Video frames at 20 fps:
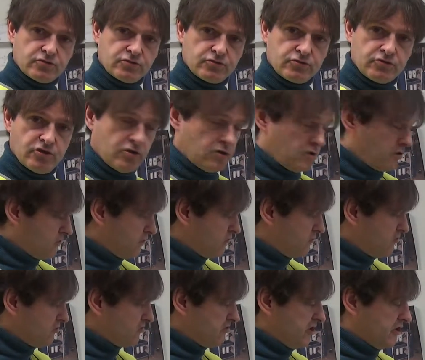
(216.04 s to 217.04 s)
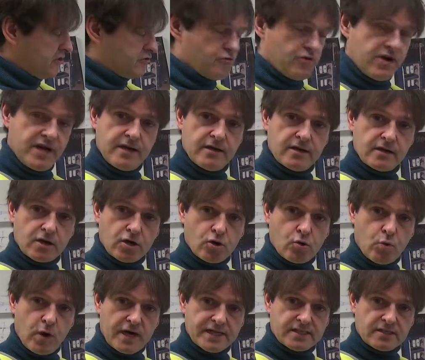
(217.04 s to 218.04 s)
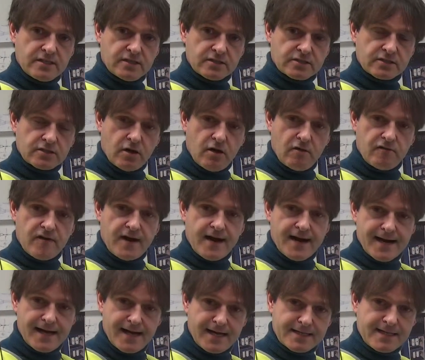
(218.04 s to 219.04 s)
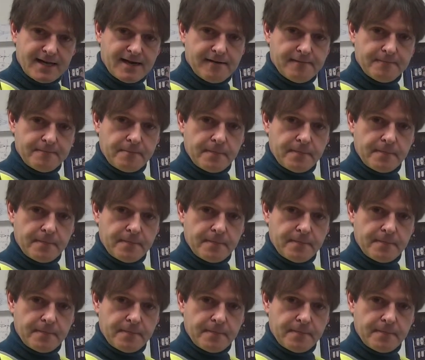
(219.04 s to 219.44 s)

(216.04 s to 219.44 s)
the 33 questions of Harada.